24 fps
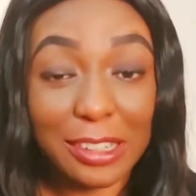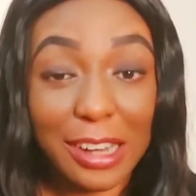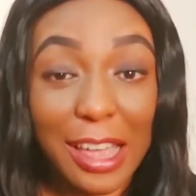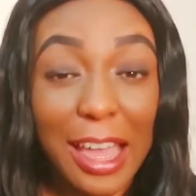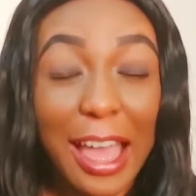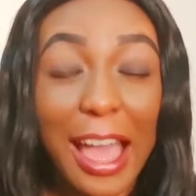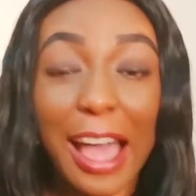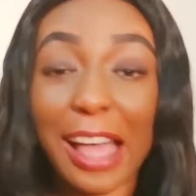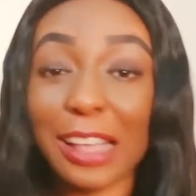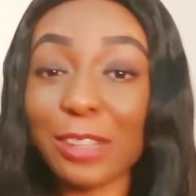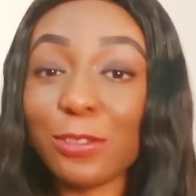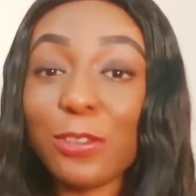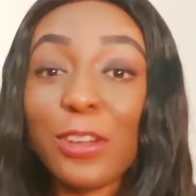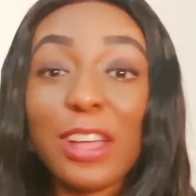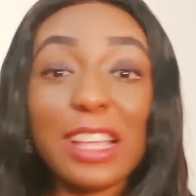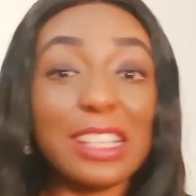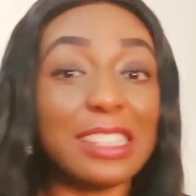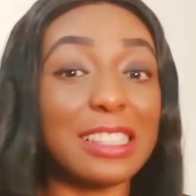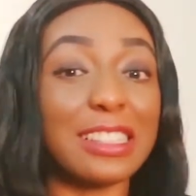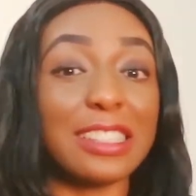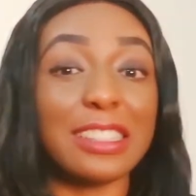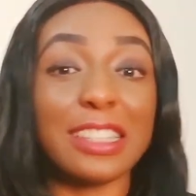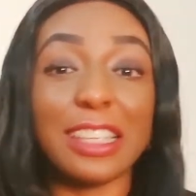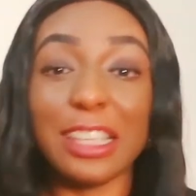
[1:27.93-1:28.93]
As far
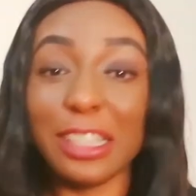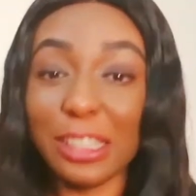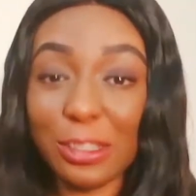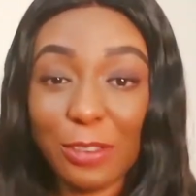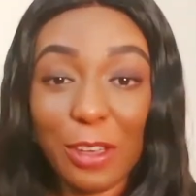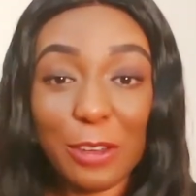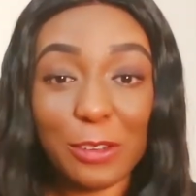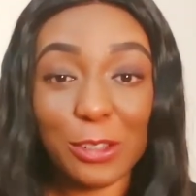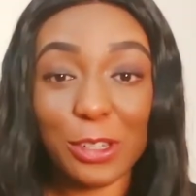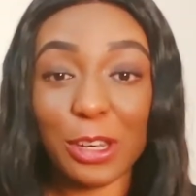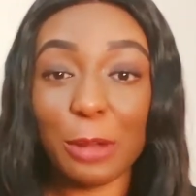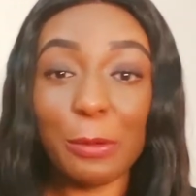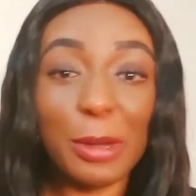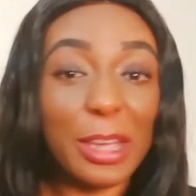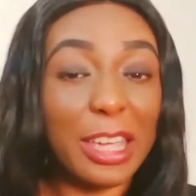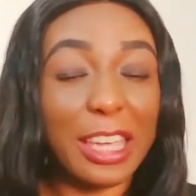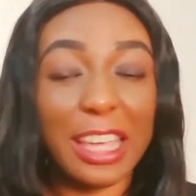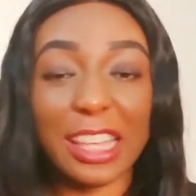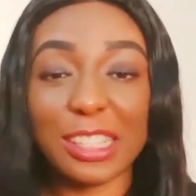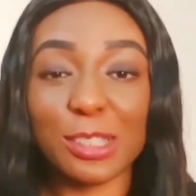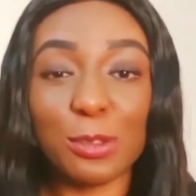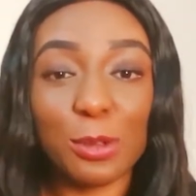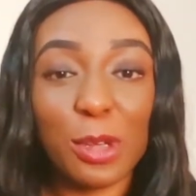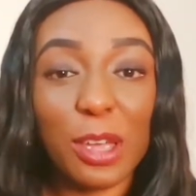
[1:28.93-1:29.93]
as he's very sure that when he gets
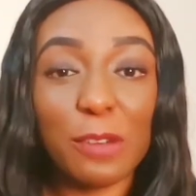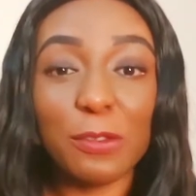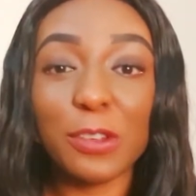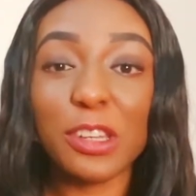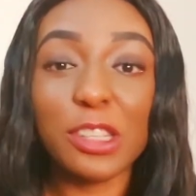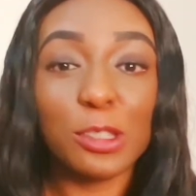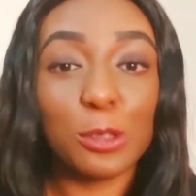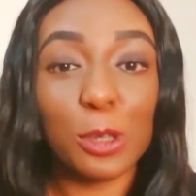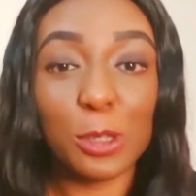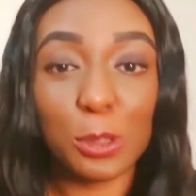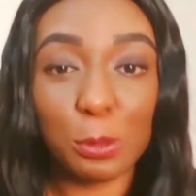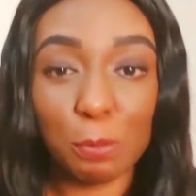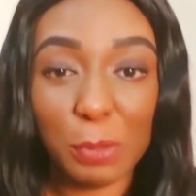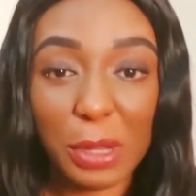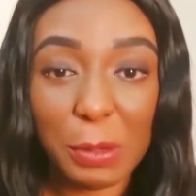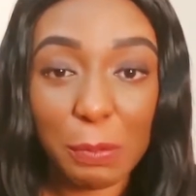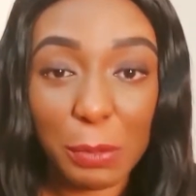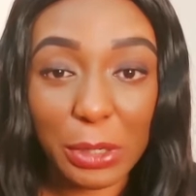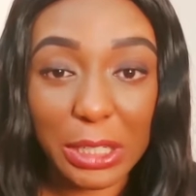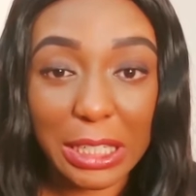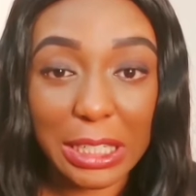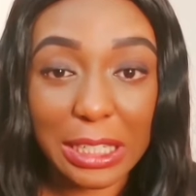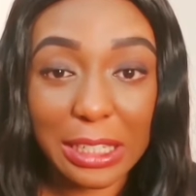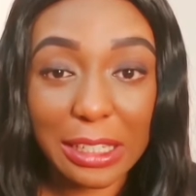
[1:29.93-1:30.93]
to heaven, he's going to make
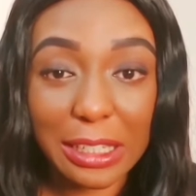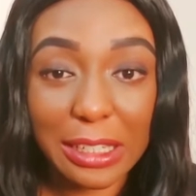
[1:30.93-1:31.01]
money,